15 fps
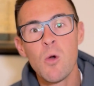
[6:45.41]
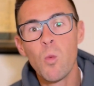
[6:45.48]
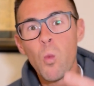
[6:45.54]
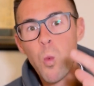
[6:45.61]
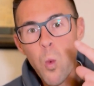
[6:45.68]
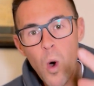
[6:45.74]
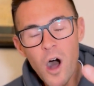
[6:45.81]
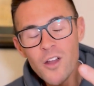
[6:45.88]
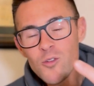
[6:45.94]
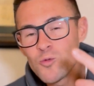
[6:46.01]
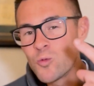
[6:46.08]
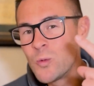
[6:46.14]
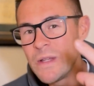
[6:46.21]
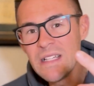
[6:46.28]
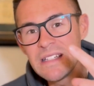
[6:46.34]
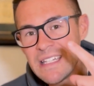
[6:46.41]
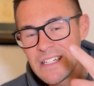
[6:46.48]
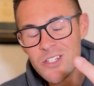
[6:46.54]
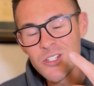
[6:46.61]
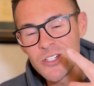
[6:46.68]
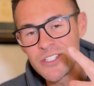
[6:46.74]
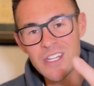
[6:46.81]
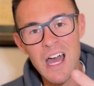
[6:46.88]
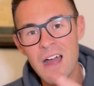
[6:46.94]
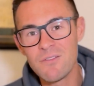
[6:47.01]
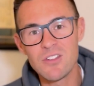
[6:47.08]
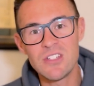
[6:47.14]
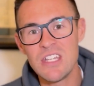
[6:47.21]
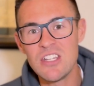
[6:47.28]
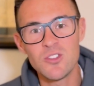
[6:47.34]
One really good
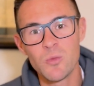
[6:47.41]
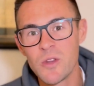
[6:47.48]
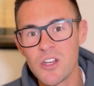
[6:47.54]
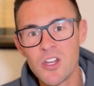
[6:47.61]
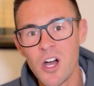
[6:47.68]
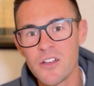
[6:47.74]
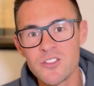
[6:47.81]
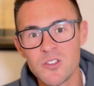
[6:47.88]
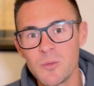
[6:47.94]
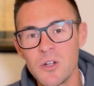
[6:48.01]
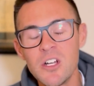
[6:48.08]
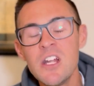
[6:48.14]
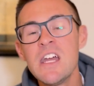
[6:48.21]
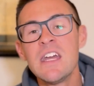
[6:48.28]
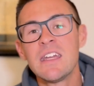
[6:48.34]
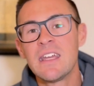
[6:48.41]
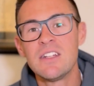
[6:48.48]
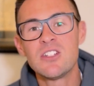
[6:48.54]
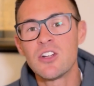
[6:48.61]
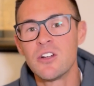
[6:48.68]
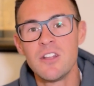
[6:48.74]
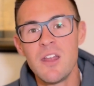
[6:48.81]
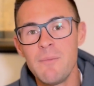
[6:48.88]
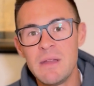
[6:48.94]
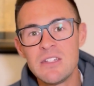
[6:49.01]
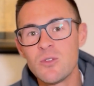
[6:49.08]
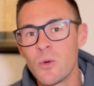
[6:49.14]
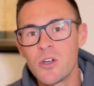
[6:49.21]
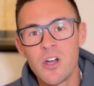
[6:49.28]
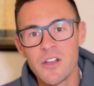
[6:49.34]
conversation with a customer can turn them
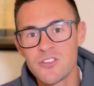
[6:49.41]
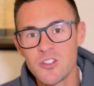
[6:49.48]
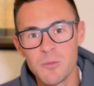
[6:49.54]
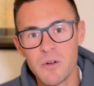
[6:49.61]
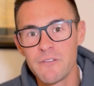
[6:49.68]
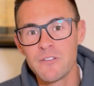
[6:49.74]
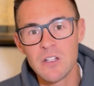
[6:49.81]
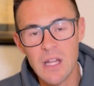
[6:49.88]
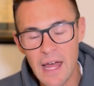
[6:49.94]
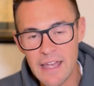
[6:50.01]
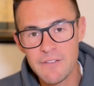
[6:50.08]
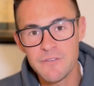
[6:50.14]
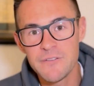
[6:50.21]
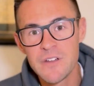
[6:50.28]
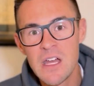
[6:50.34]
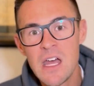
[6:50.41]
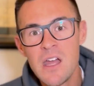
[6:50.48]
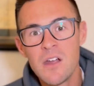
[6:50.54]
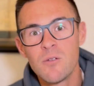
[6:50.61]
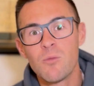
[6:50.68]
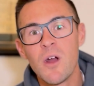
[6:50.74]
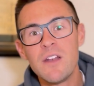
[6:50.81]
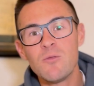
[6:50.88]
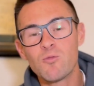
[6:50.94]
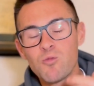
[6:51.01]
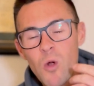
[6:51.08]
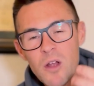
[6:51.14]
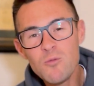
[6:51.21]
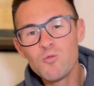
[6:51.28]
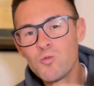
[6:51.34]
into a customer for life.
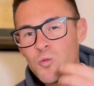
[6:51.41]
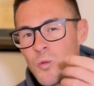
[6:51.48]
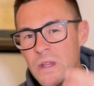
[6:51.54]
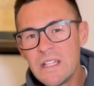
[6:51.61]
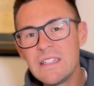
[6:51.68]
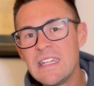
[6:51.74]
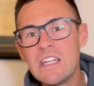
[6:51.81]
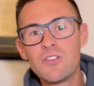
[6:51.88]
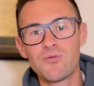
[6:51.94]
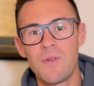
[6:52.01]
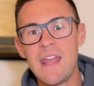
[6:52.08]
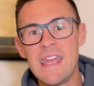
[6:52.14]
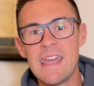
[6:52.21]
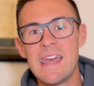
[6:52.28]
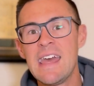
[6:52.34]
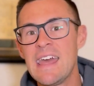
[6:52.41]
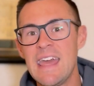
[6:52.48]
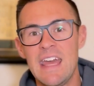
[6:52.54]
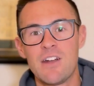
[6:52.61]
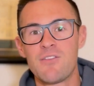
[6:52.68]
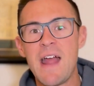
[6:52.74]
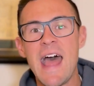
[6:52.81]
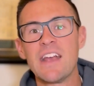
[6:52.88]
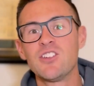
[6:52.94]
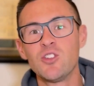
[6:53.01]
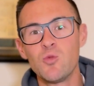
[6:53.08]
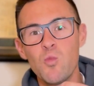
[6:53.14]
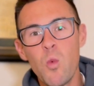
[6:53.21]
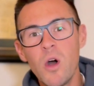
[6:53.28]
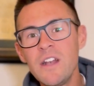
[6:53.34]
Run really great
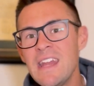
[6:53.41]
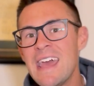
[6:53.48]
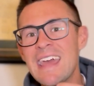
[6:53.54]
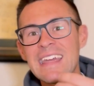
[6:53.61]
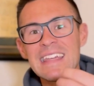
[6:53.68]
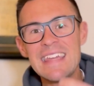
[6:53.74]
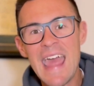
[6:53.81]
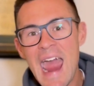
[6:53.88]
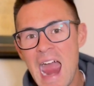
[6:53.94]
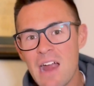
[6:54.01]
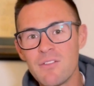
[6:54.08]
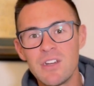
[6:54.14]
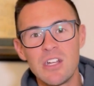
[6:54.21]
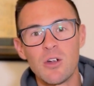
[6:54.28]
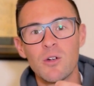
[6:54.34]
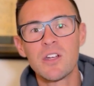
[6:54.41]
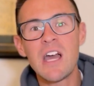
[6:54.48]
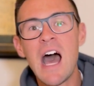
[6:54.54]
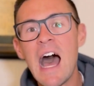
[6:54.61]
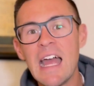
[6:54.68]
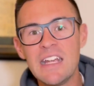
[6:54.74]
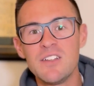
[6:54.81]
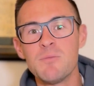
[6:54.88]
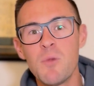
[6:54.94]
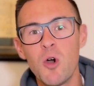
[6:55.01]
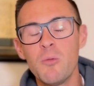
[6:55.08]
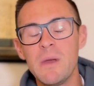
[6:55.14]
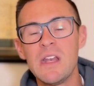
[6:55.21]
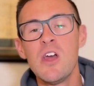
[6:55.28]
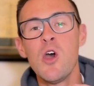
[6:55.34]
interaction, one caring or kind
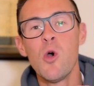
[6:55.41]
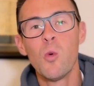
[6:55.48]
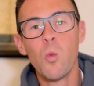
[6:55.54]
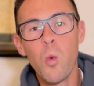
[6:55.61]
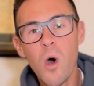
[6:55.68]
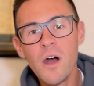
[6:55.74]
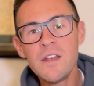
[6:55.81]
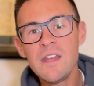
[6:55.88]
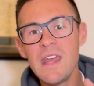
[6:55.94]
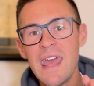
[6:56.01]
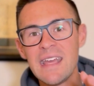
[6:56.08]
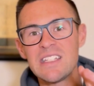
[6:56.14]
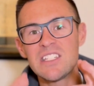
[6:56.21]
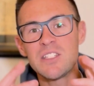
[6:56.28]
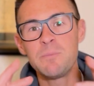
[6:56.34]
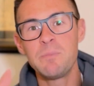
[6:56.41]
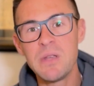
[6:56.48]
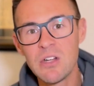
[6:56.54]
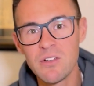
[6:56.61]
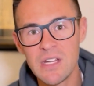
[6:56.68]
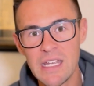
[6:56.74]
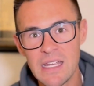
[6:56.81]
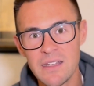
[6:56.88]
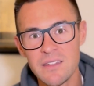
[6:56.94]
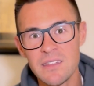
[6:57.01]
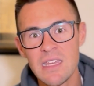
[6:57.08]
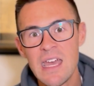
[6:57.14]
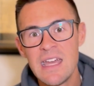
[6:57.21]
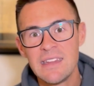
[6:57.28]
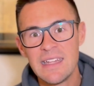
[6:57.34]
moment, one
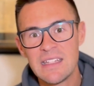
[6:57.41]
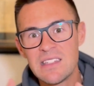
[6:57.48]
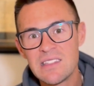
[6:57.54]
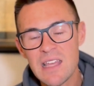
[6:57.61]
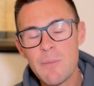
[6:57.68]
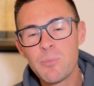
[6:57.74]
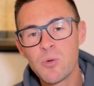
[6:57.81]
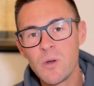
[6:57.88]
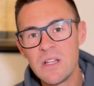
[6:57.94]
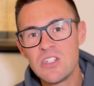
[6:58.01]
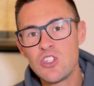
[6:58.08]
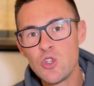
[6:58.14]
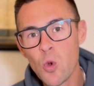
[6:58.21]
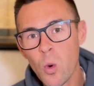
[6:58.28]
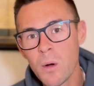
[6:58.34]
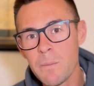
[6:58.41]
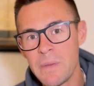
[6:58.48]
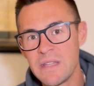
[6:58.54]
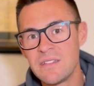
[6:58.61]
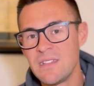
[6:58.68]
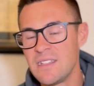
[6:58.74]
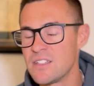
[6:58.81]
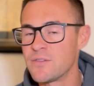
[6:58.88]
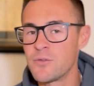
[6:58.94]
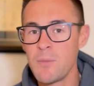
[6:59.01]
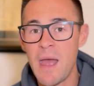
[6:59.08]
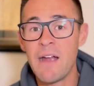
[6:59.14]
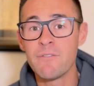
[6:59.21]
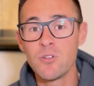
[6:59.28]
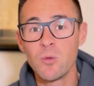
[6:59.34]
experience that separates your business from
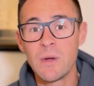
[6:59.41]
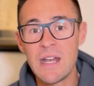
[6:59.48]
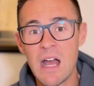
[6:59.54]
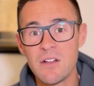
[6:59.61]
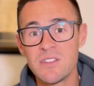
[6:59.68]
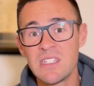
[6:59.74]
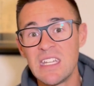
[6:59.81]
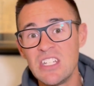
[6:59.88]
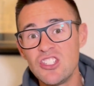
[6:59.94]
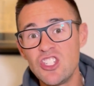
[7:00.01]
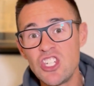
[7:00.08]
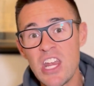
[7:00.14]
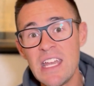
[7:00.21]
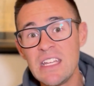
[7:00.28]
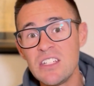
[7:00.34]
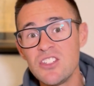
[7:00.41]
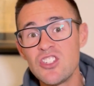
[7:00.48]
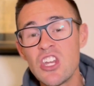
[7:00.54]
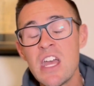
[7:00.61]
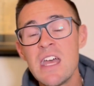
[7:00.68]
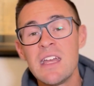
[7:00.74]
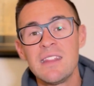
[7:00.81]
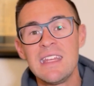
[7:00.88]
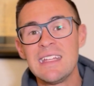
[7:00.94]
everyone else can change the